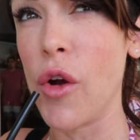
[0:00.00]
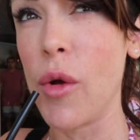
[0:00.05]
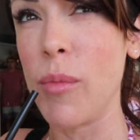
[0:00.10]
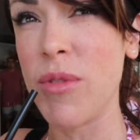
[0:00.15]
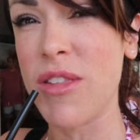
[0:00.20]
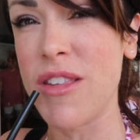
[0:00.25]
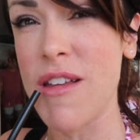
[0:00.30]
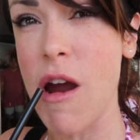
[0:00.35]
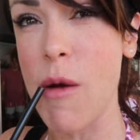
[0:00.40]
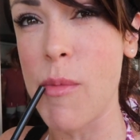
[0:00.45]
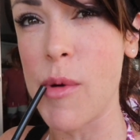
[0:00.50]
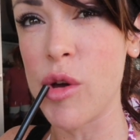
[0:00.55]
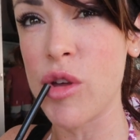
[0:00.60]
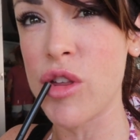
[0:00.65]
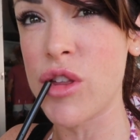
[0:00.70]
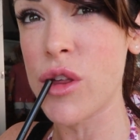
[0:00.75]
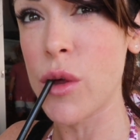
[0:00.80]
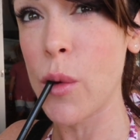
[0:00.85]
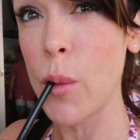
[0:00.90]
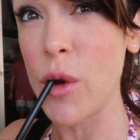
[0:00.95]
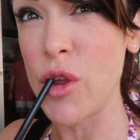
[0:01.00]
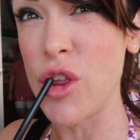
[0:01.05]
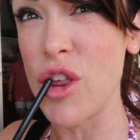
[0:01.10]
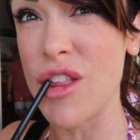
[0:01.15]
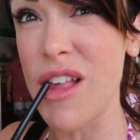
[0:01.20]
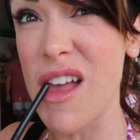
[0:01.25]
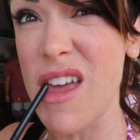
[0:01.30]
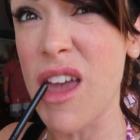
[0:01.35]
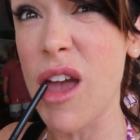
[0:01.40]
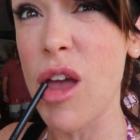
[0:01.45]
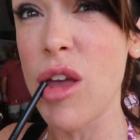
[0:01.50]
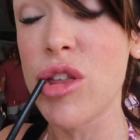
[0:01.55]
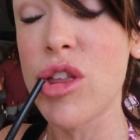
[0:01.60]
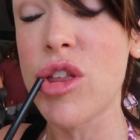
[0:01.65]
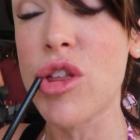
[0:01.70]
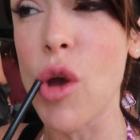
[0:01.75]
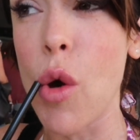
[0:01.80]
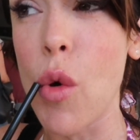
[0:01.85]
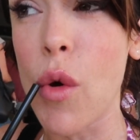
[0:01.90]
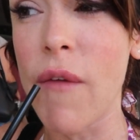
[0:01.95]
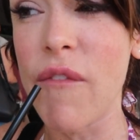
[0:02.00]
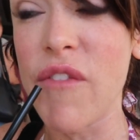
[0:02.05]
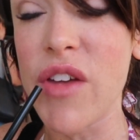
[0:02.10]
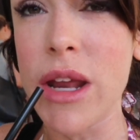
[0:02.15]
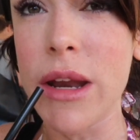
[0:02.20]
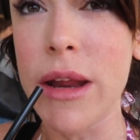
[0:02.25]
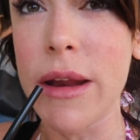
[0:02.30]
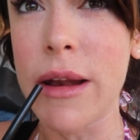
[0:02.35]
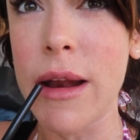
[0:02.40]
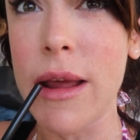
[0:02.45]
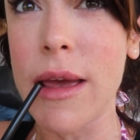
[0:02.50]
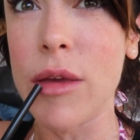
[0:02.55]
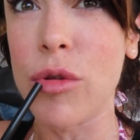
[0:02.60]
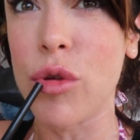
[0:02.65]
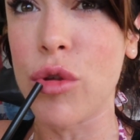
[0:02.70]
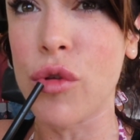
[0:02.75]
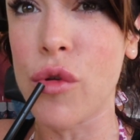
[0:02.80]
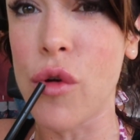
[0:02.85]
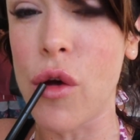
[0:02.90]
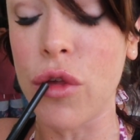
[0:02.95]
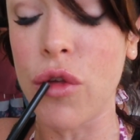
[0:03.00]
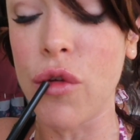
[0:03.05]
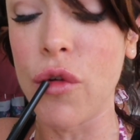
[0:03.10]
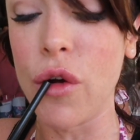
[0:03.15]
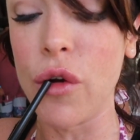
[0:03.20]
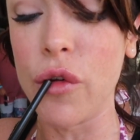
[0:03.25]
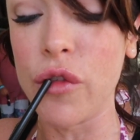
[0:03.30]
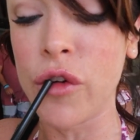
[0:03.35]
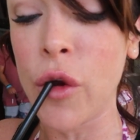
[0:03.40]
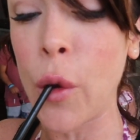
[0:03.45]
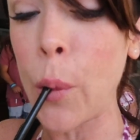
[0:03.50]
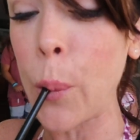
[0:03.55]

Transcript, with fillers: from Starbucks, which is like so conveniently just across the road.